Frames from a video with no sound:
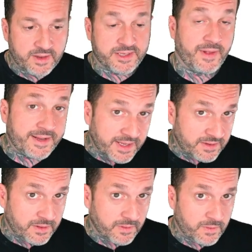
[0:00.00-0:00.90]
Select
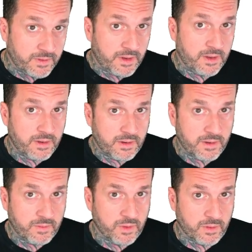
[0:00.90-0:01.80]
into
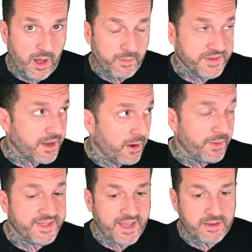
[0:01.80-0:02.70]
will almost
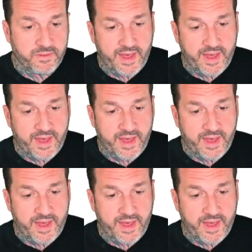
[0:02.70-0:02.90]
always get you